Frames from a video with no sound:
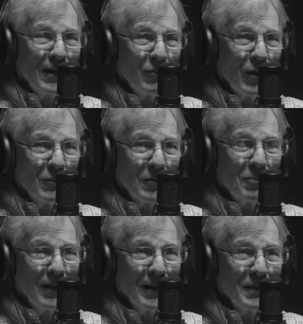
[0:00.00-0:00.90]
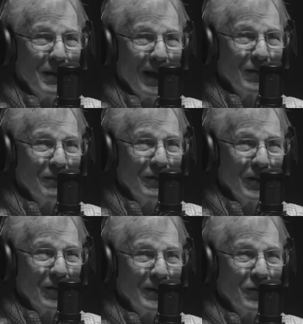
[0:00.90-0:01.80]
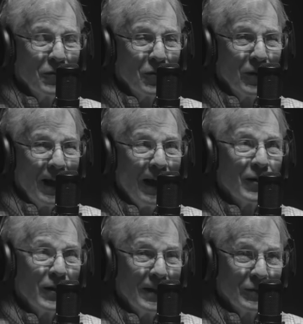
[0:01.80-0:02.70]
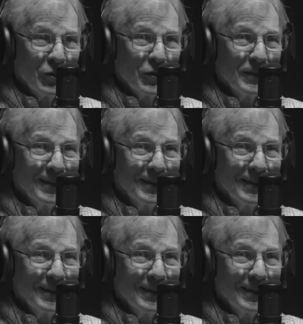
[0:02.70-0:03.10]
that we were playing battlefield and throwing hankernades.